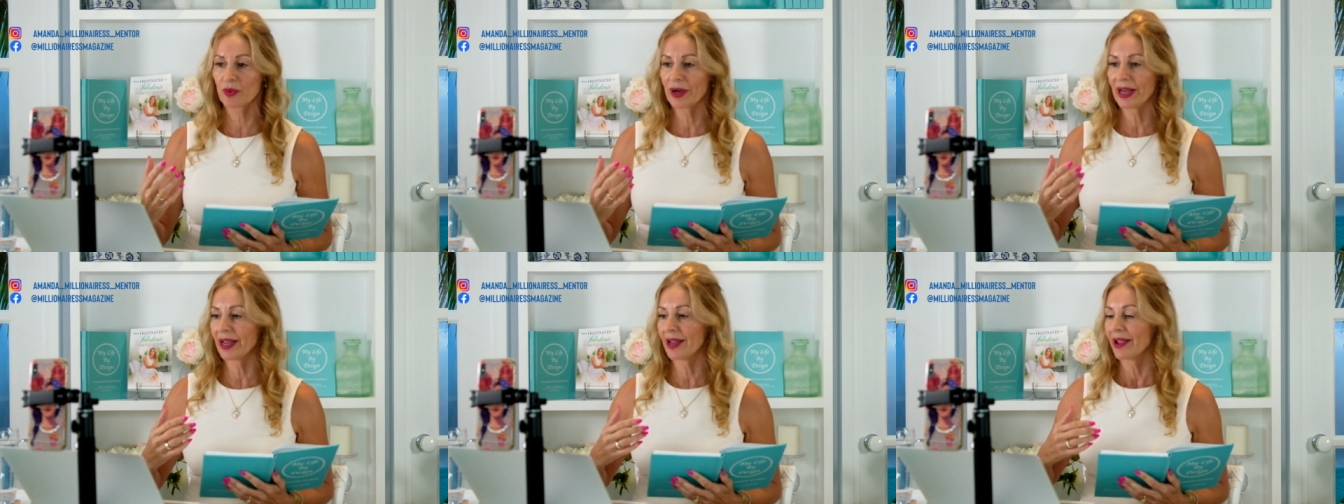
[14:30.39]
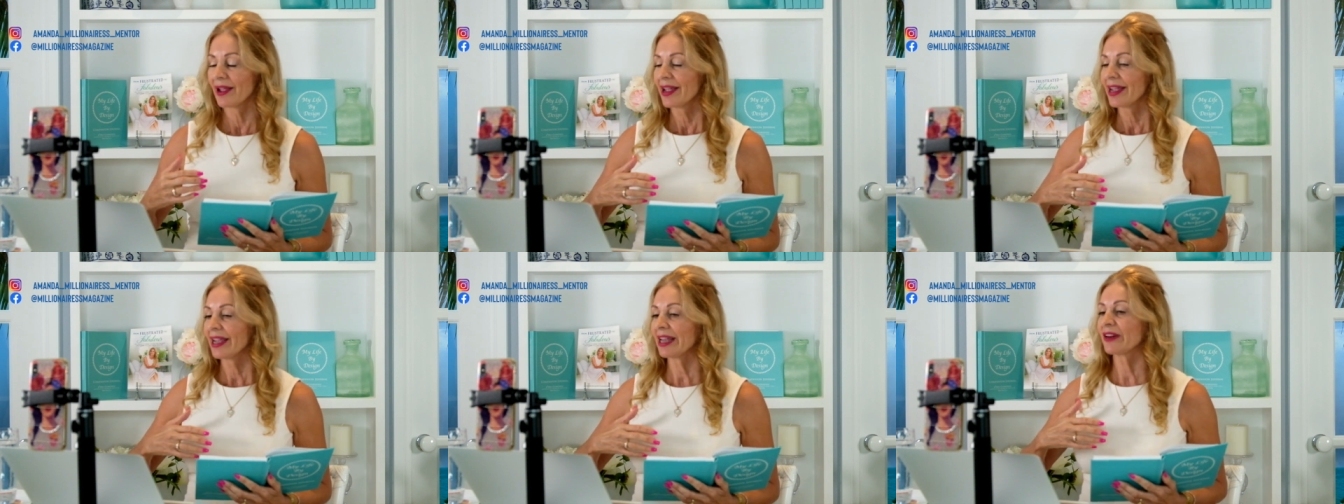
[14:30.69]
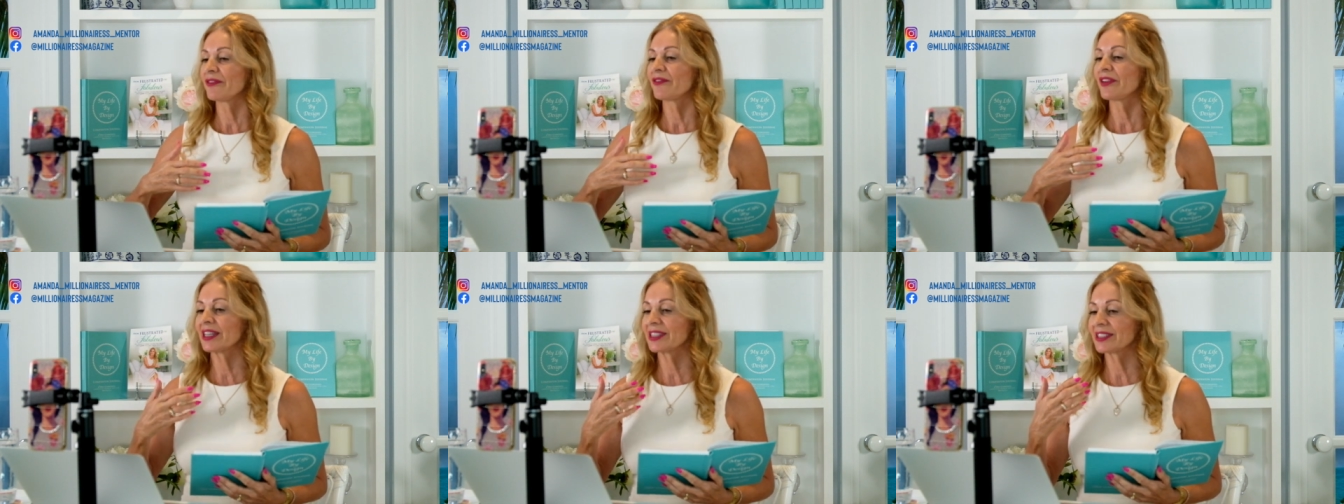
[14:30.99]
we
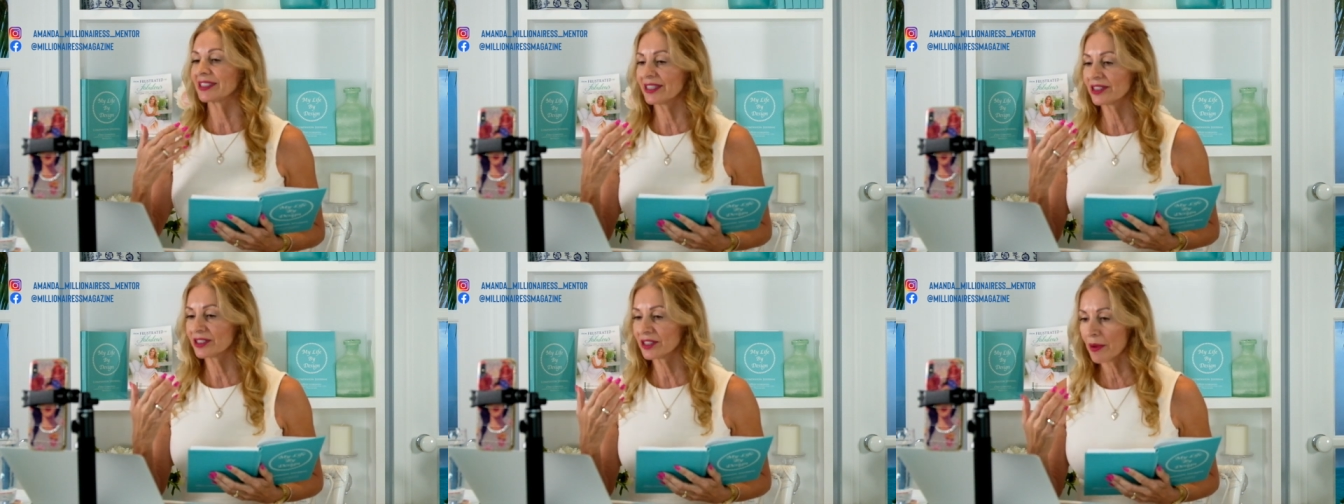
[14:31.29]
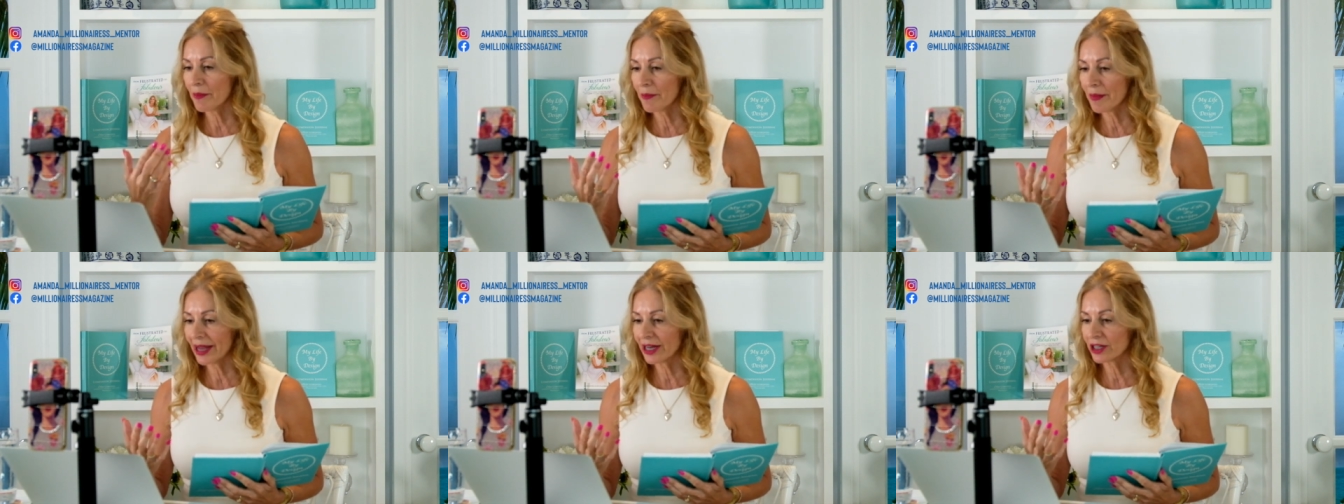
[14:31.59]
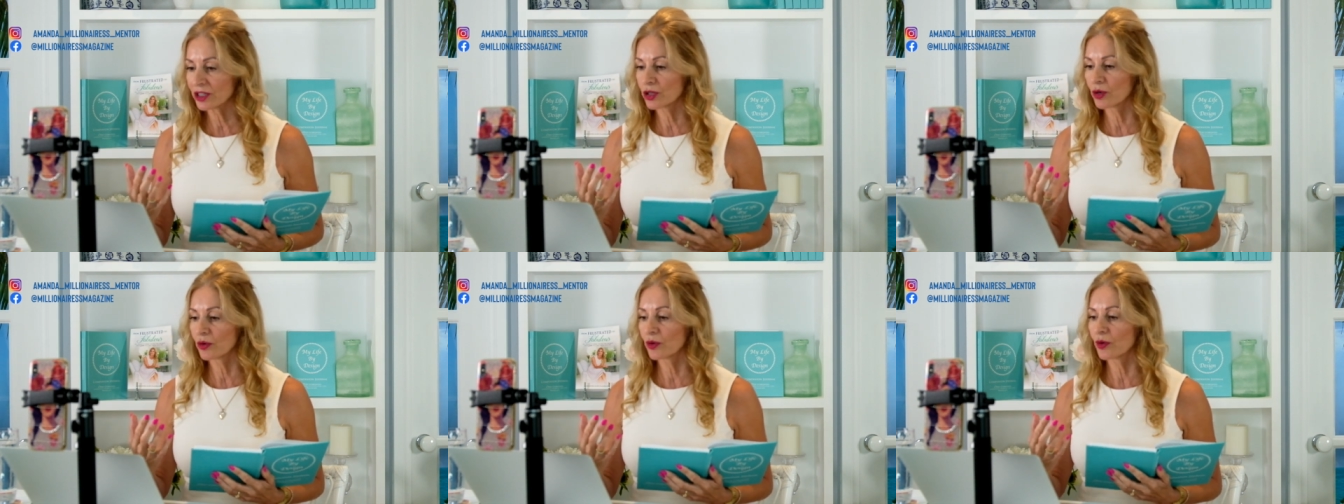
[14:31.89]
invest into
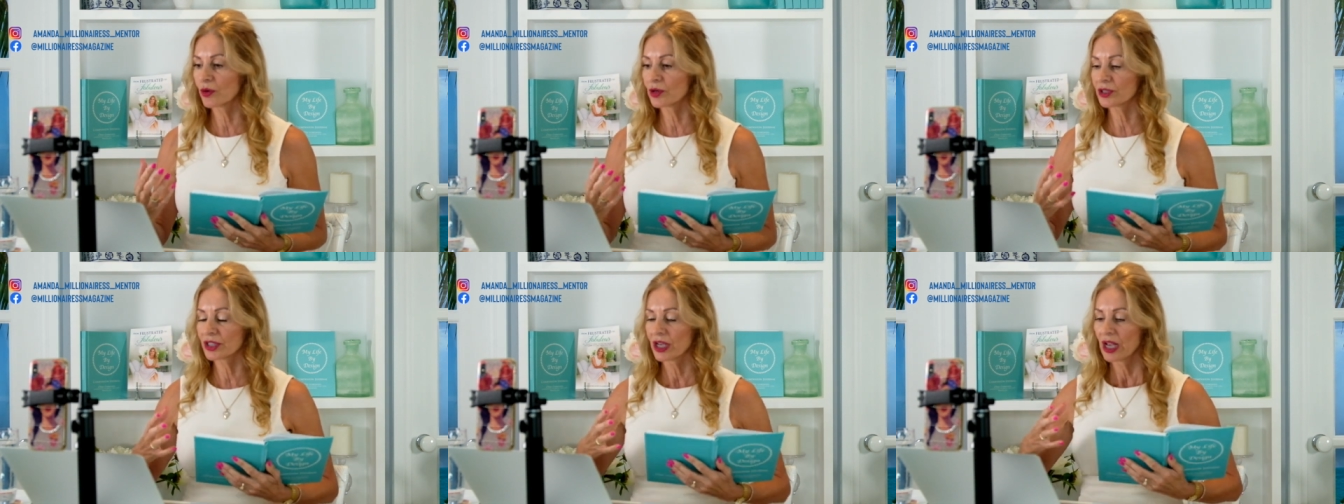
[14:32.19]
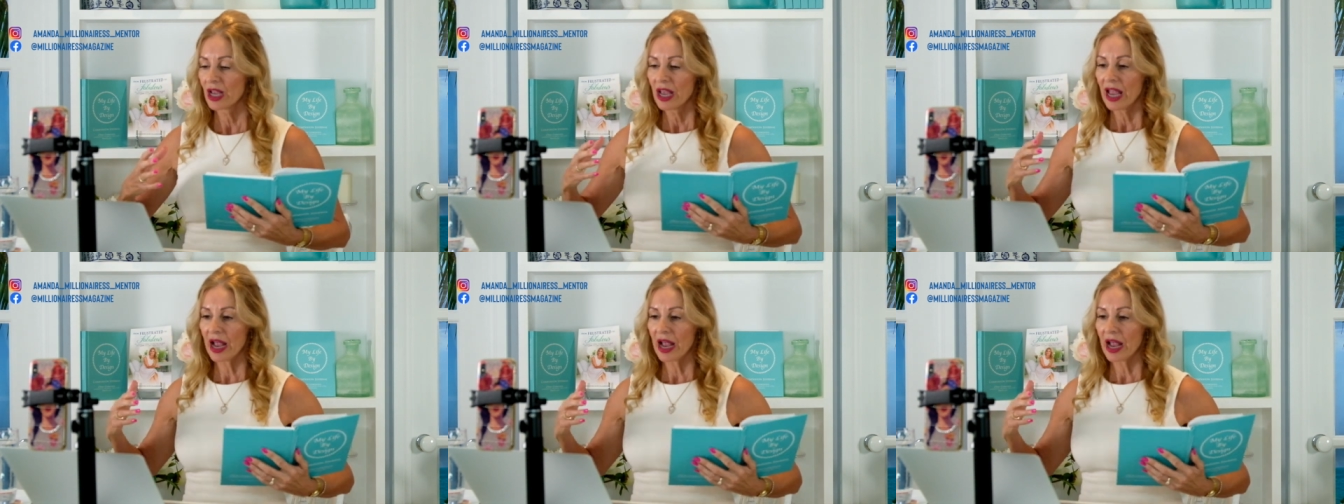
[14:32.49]
mentors,